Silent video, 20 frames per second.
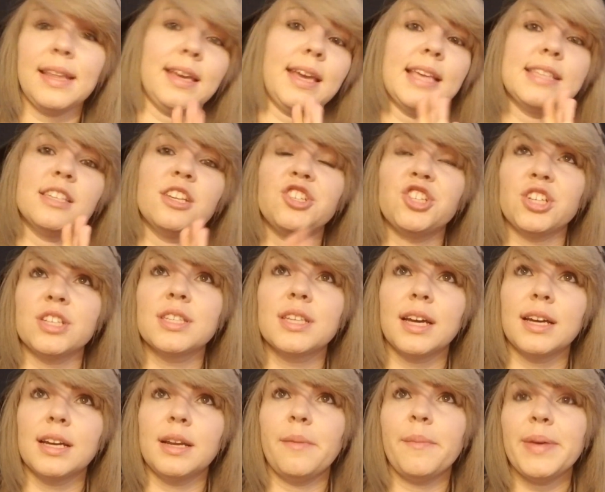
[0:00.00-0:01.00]
Like, is it
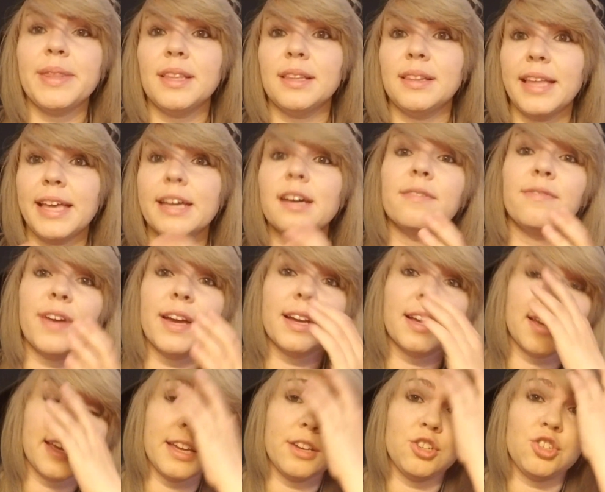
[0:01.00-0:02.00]
just going to be the Lake
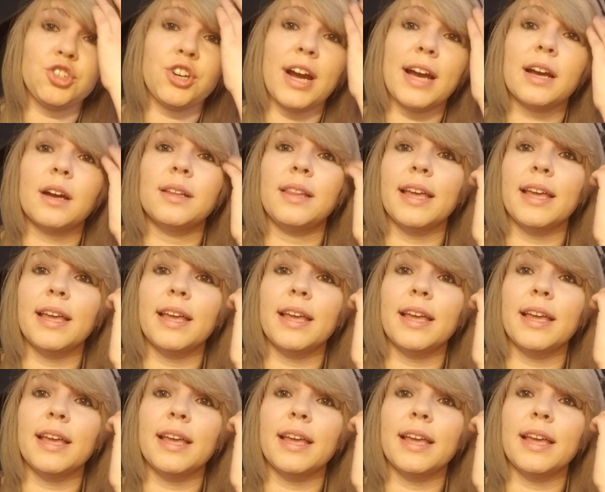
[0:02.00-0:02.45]
Effect Kid track,